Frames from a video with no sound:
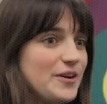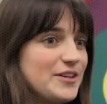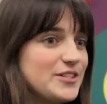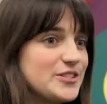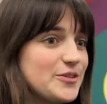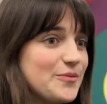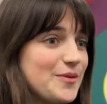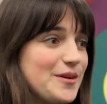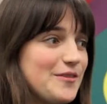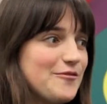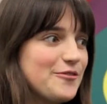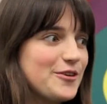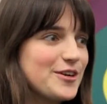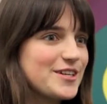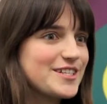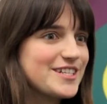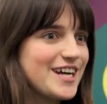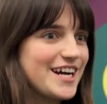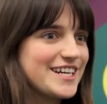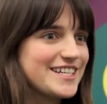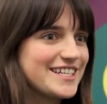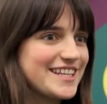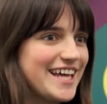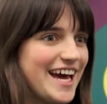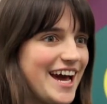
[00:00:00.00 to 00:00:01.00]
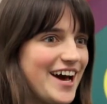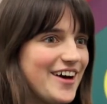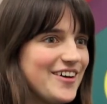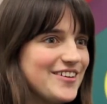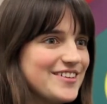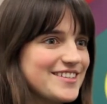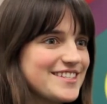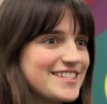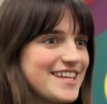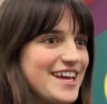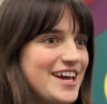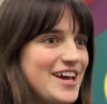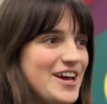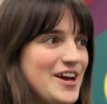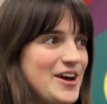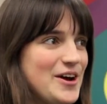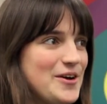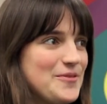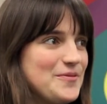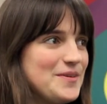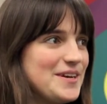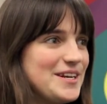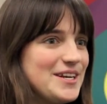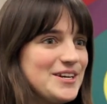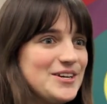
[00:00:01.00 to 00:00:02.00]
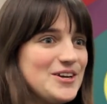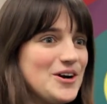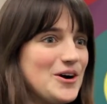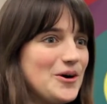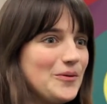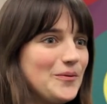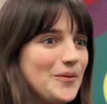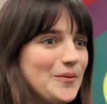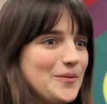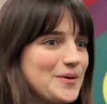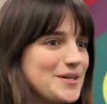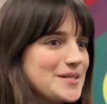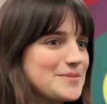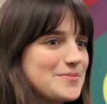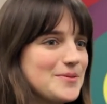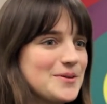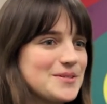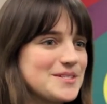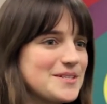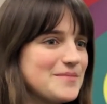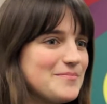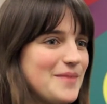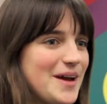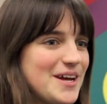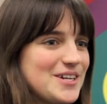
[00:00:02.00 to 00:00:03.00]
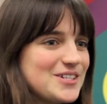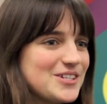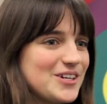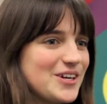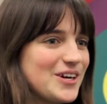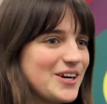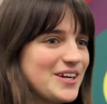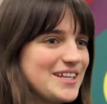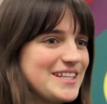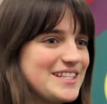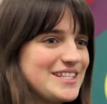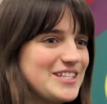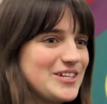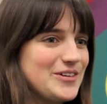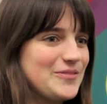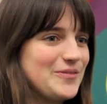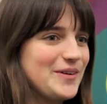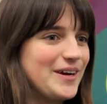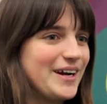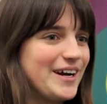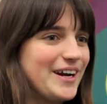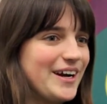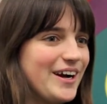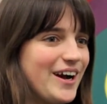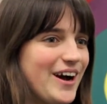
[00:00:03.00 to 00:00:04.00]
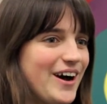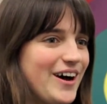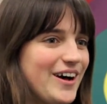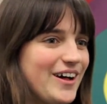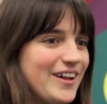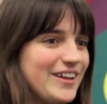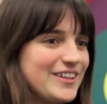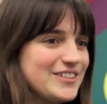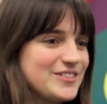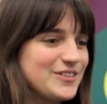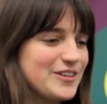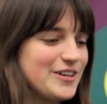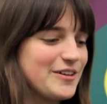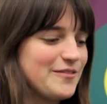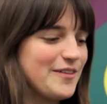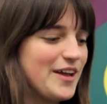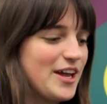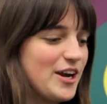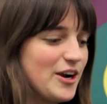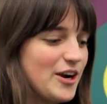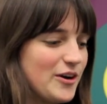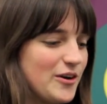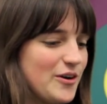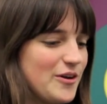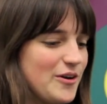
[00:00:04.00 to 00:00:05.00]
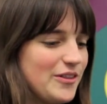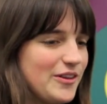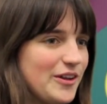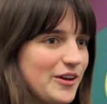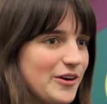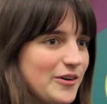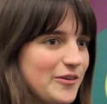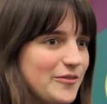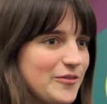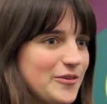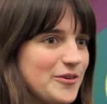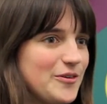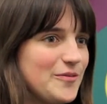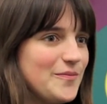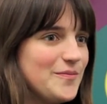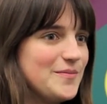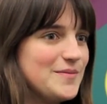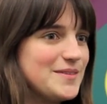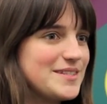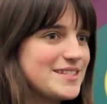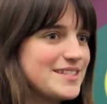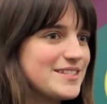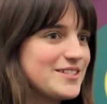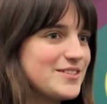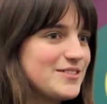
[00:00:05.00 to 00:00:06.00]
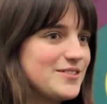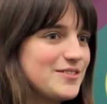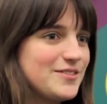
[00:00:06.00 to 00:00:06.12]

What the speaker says: So when we first got to the house, we didn't know what we were supposed to measure, and so we're all sort of in our own little rooms